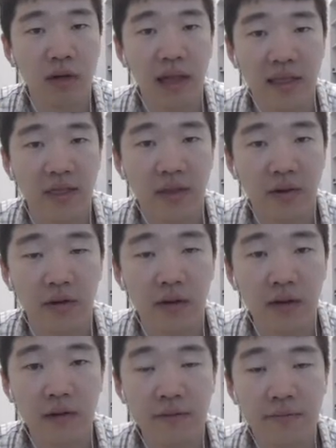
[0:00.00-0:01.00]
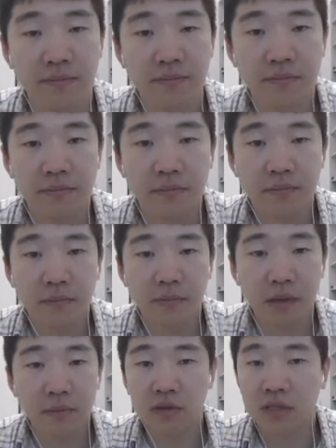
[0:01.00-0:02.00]
denser,
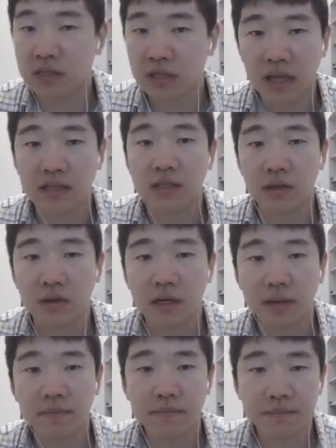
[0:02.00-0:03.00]
much denser, yeah.